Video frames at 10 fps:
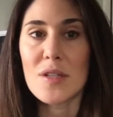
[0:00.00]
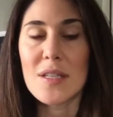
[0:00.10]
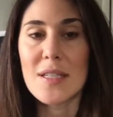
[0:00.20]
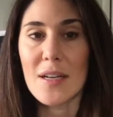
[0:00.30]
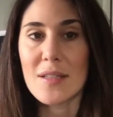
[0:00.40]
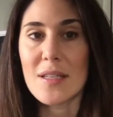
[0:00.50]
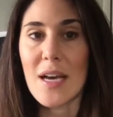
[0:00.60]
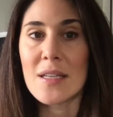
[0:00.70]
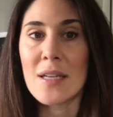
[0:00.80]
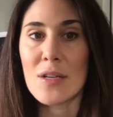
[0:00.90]
to delta
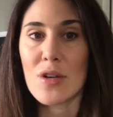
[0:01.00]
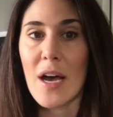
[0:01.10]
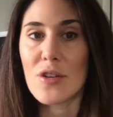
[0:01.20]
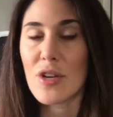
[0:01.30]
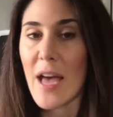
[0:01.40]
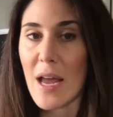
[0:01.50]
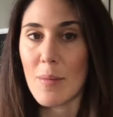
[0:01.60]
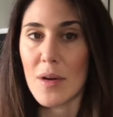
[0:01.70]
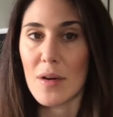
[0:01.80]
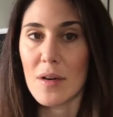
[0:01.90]
9
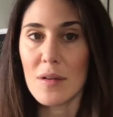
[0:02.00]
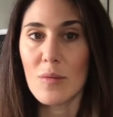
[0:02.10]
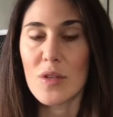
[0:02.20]
tetrahydrocannabinol,